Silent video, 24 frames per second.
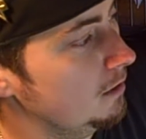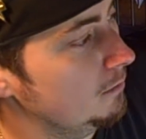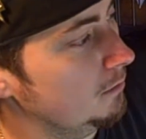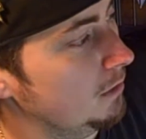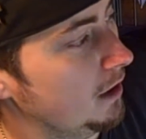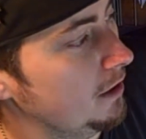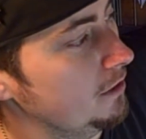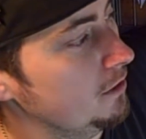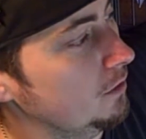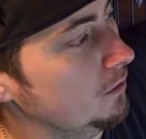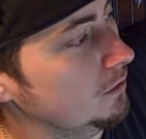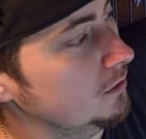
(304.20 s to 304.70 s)
And
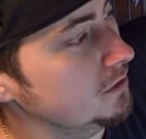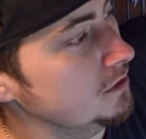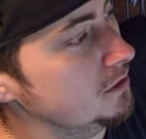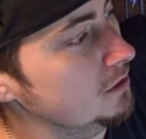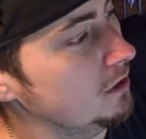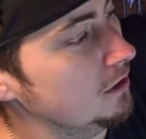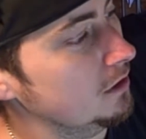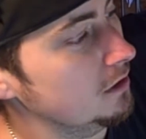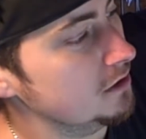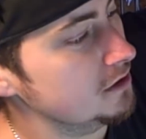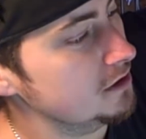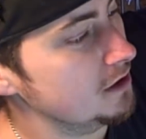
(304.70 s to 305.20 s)
I know
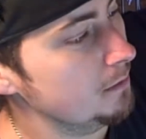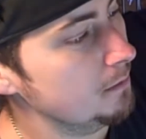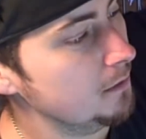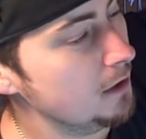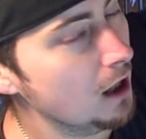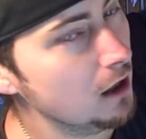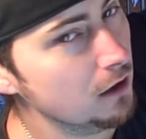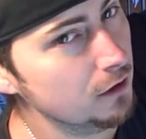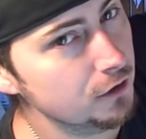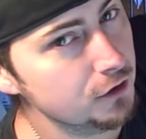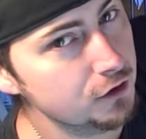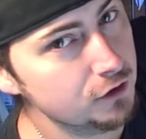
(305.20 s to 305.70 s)
some
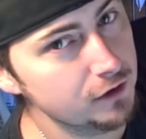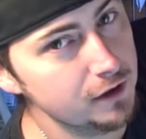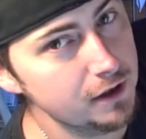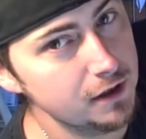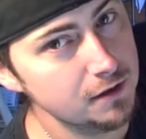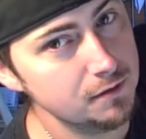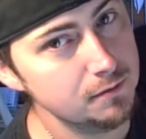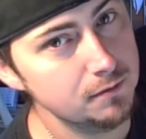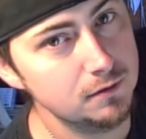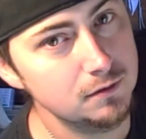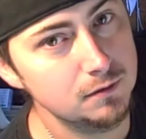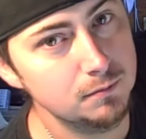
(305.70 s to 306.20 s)
Dollar
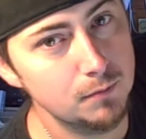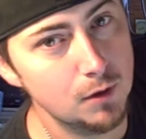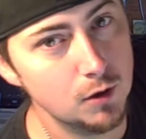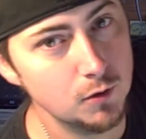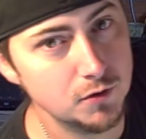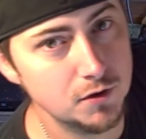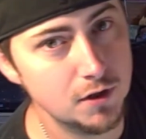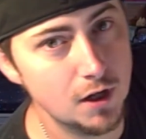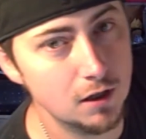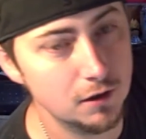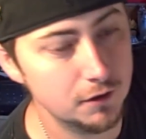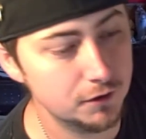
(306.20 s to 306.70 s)
Trees,
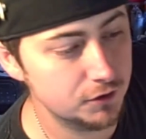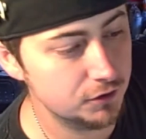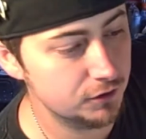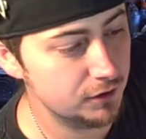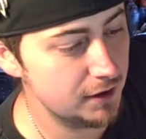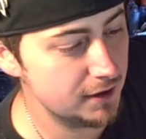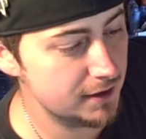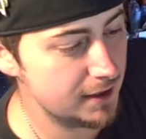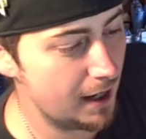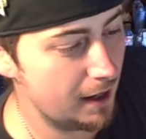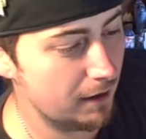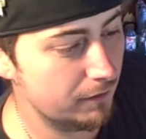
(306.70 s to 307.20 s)
most Dollar
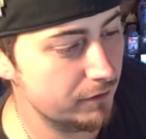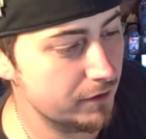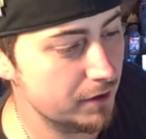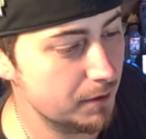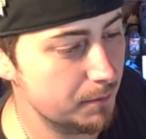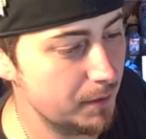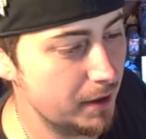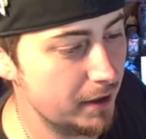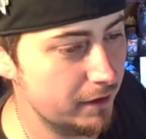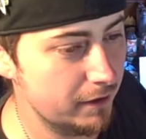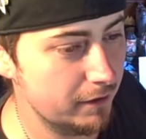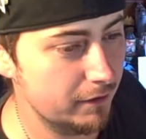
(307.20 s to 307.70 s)
Trees have
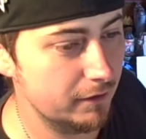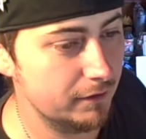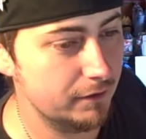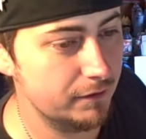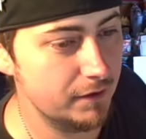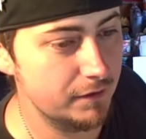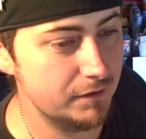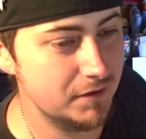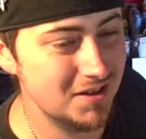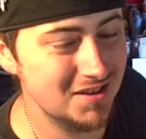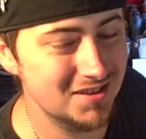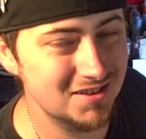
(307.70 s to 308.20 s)
them, and they're
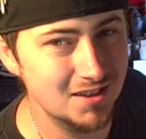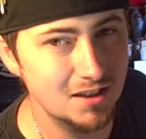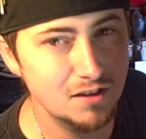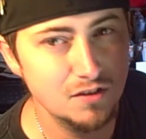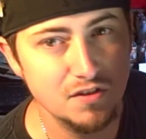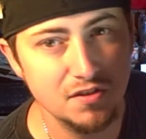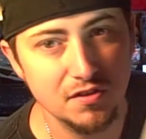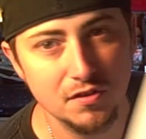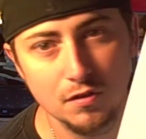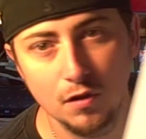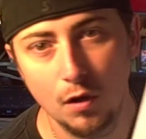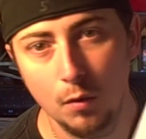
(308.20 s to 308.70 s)
50
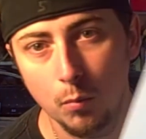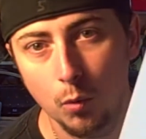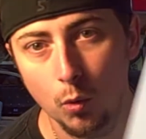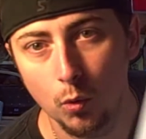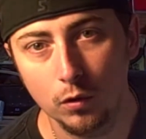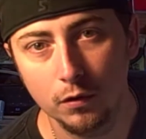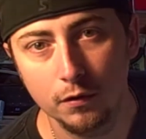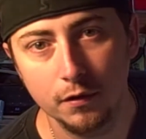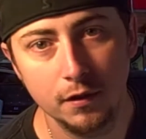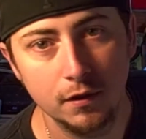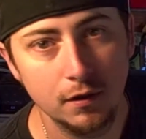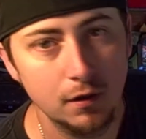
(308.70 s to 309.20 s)
cents a
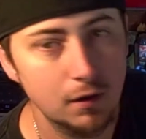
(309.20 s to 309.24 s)
board.